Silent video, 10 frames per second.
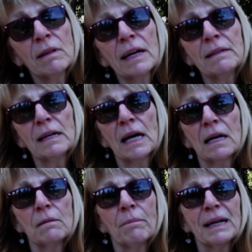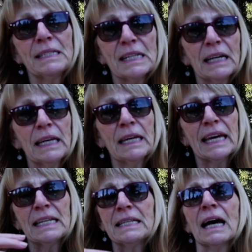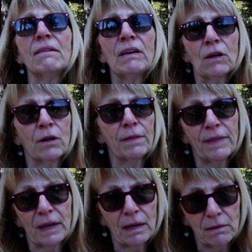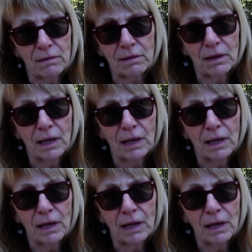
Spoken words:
like to hunt by tucking and diving on things.